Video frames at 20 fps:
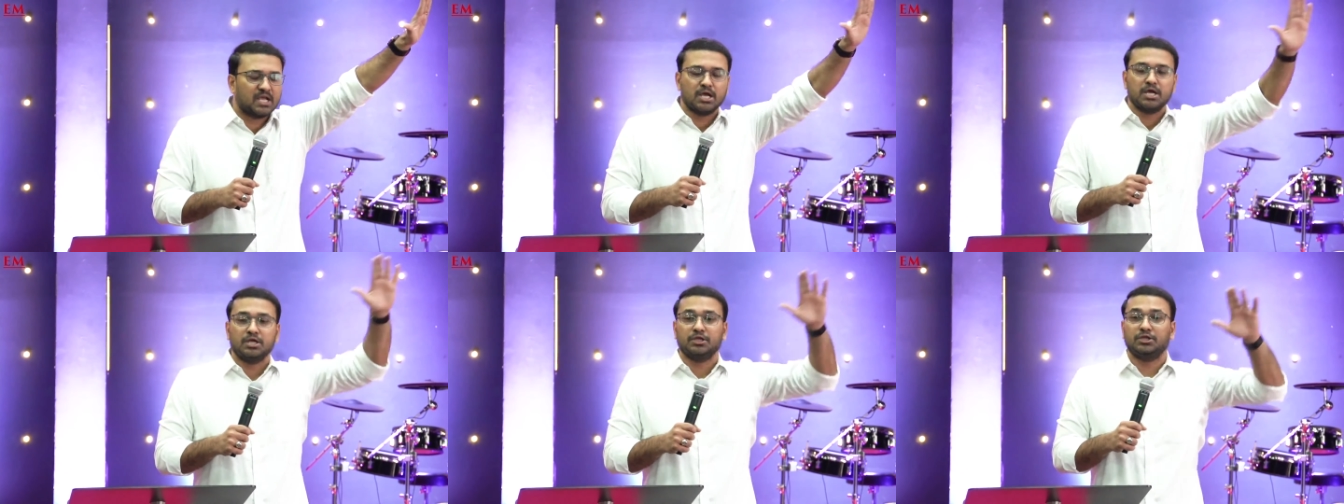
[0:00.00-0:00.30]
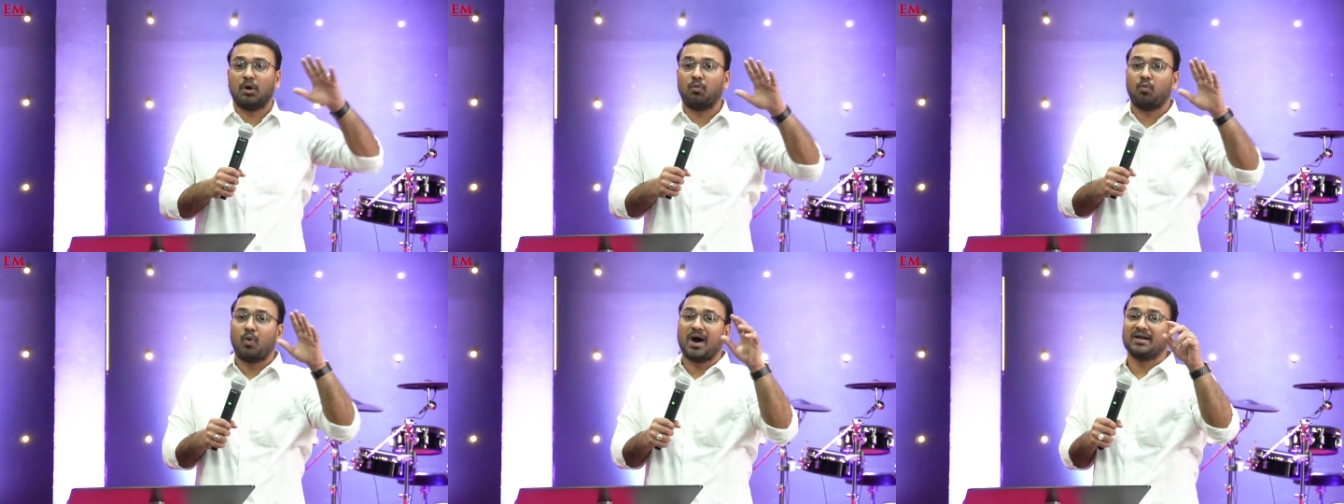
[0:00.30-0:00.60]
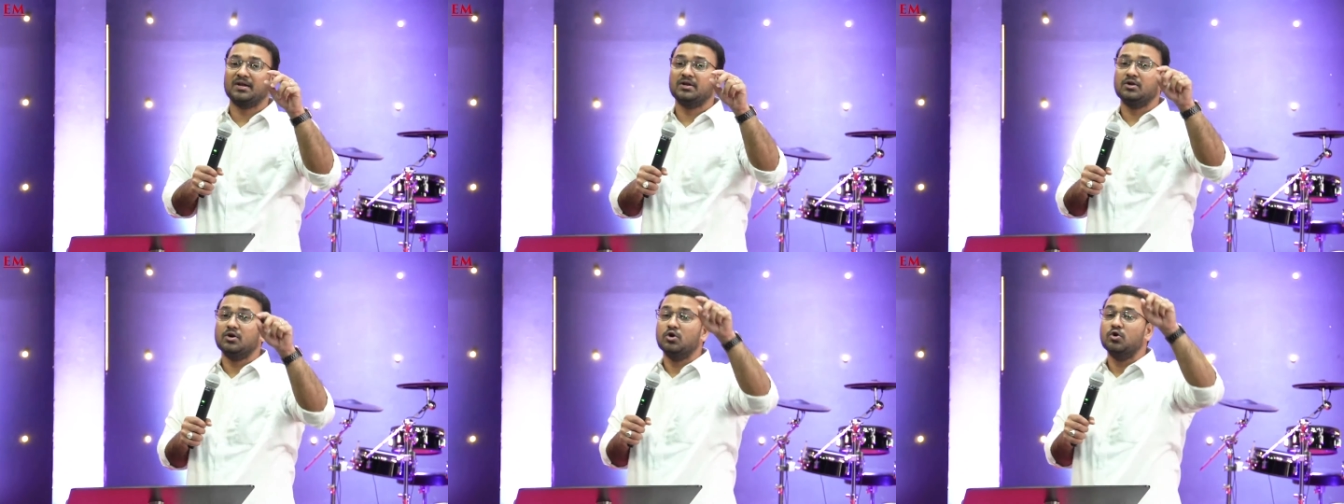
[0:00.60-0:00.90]
The
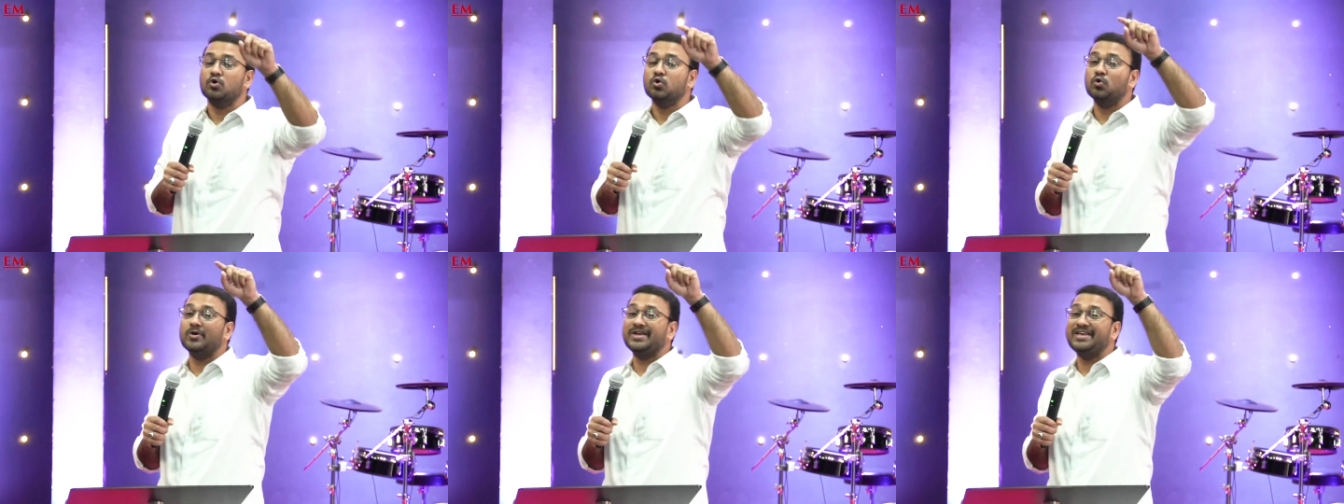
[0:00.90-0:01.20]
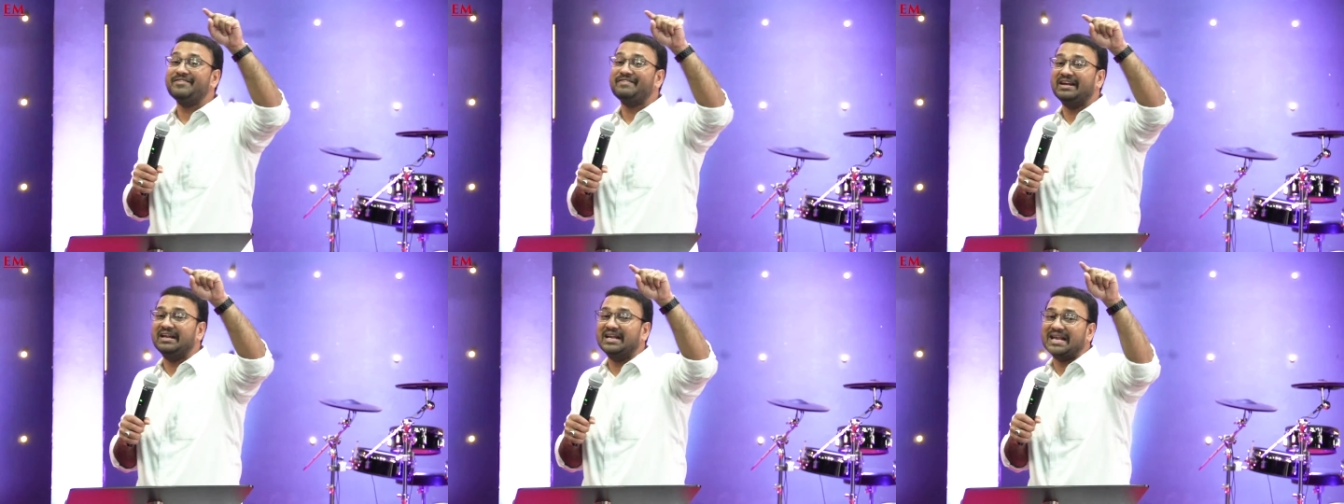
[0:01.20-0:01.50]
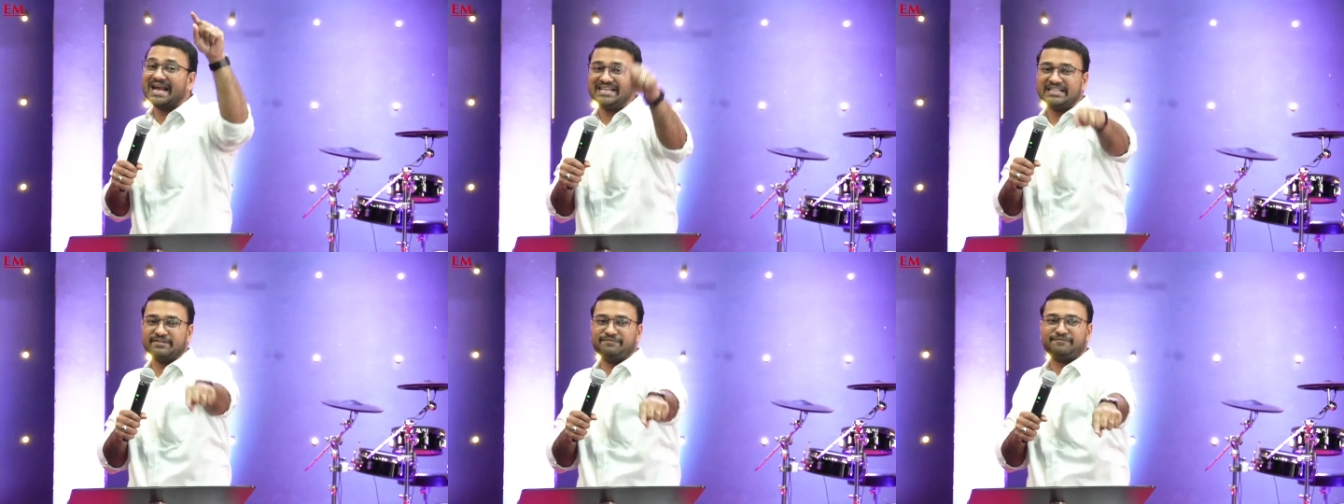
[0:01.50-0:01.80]
one who even
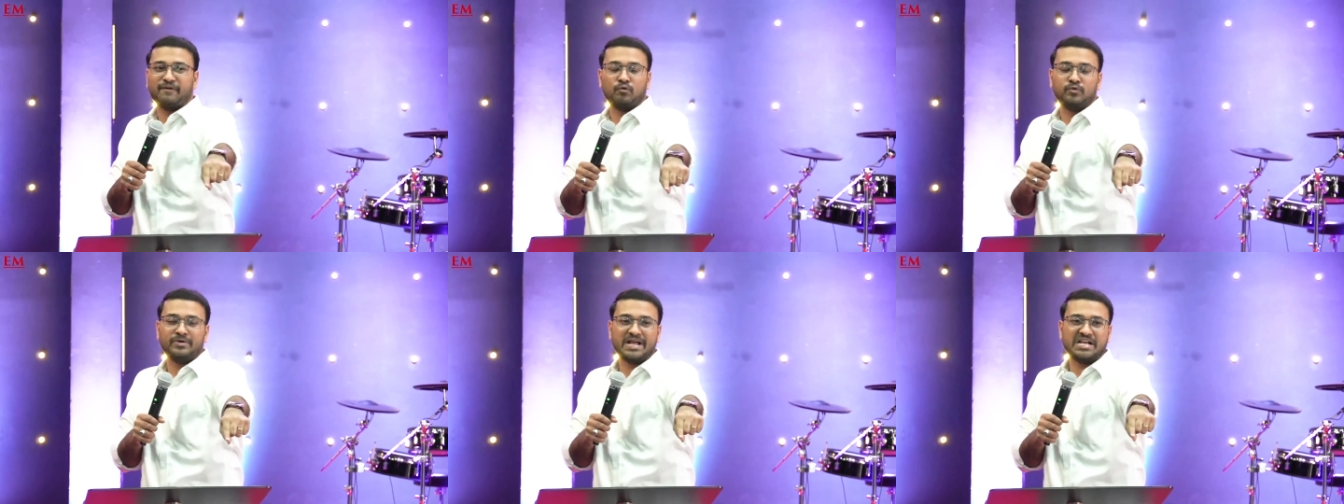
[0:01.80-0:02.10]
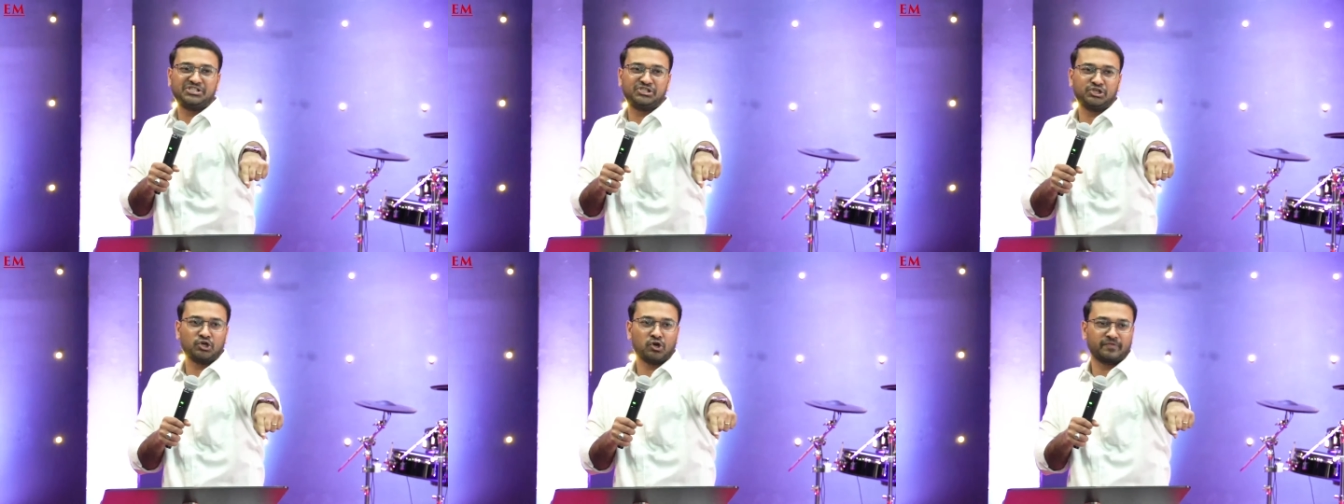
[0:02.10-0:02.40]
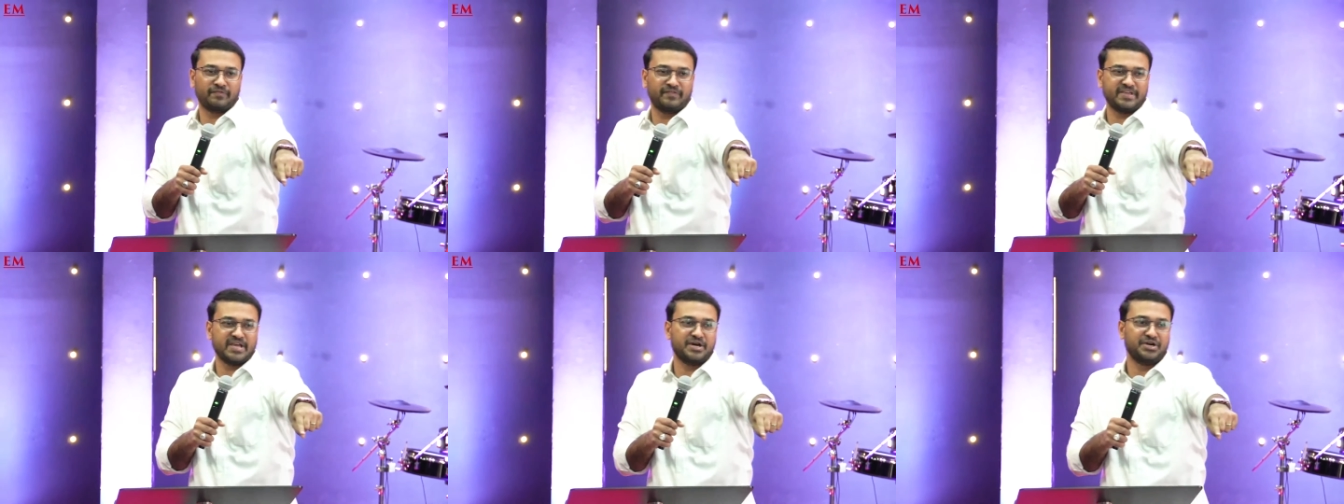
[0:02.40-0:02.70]
laid the foundation of
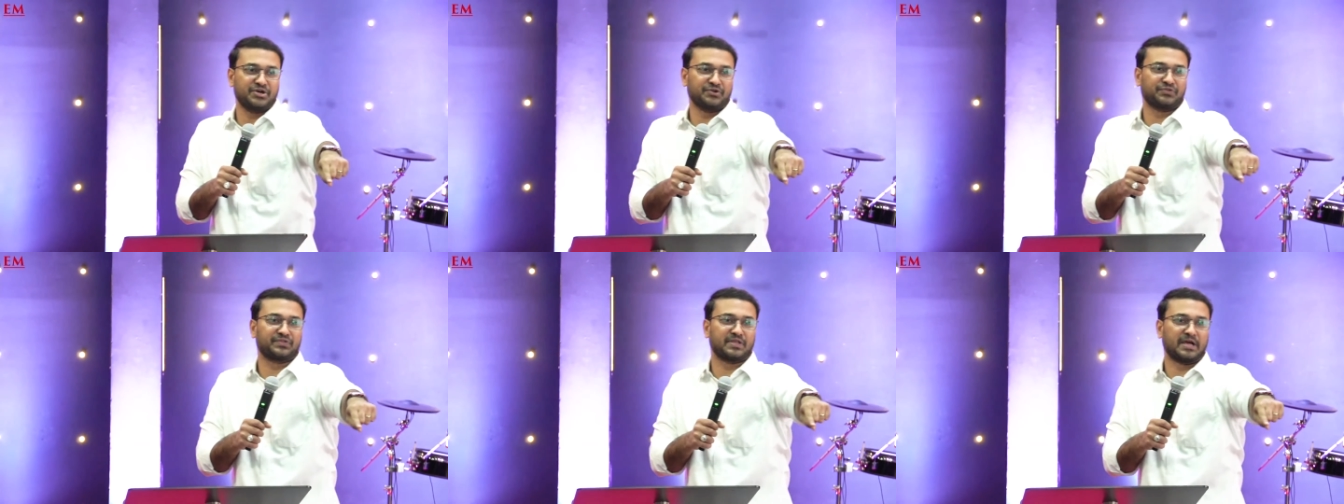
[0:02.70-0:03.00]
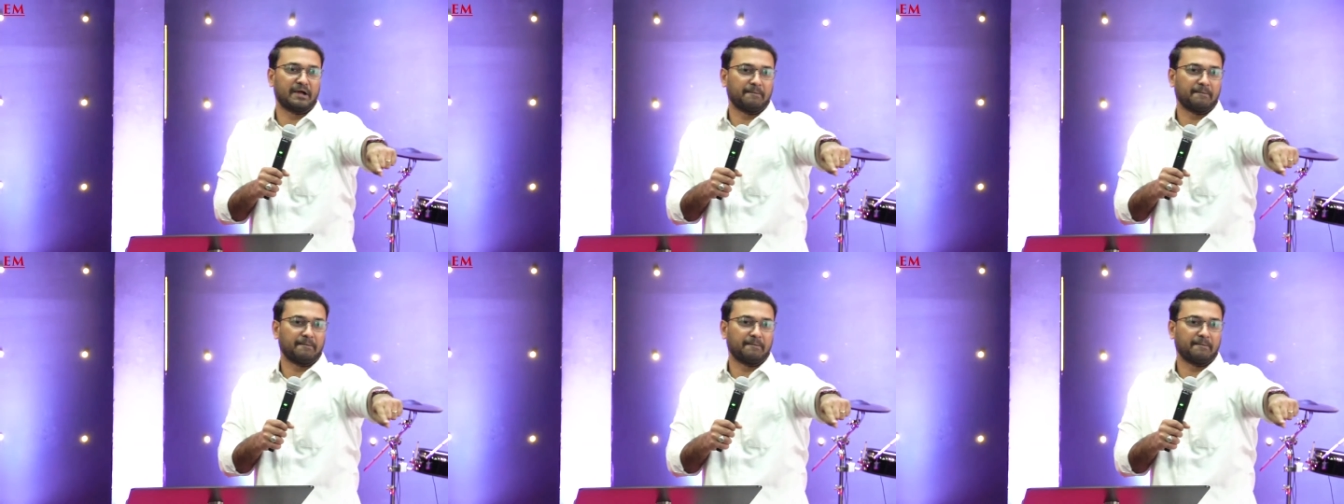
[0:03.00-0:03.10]
the earth.